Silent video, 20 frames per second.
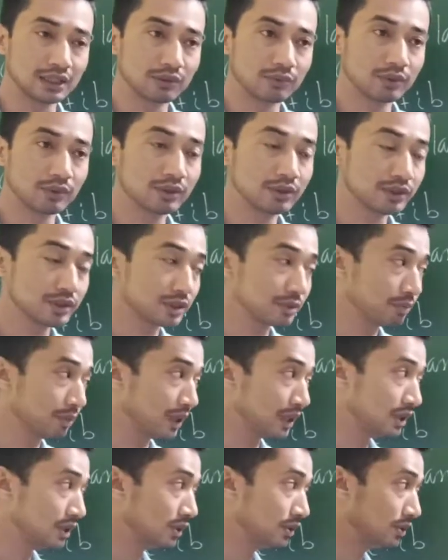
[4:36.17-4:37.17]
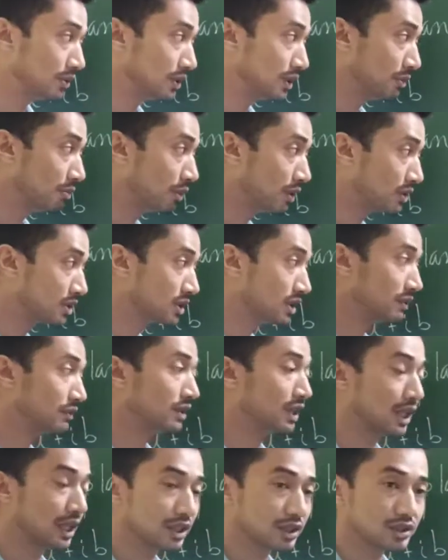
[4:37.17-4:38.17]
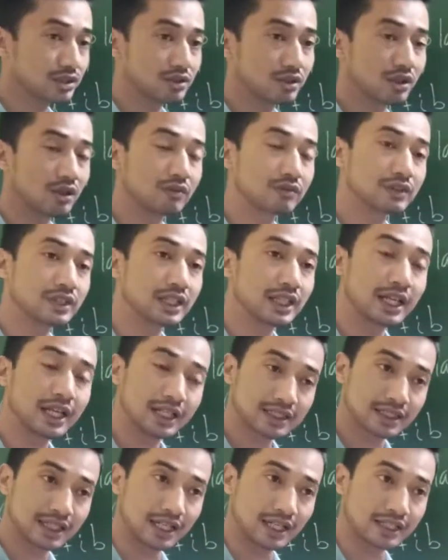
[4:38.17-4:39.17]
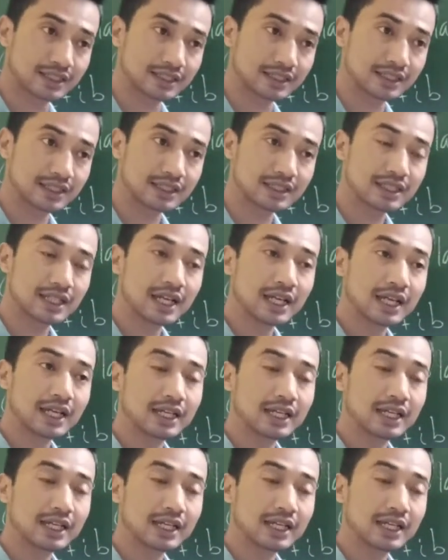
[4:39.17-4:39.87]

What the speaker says: with respect to the positive direction of the x-axis